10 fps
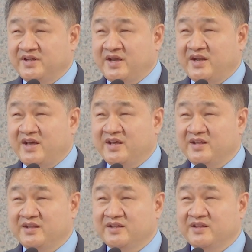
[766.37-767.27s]
and I
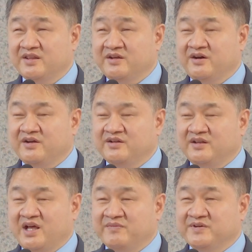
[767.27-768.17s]
thought
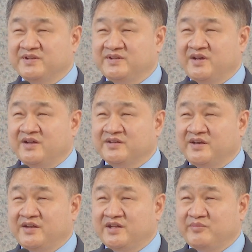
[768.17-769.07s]
life could not
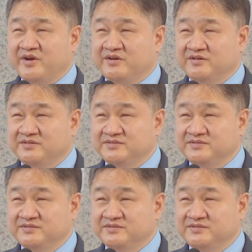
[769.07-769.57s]
get any better.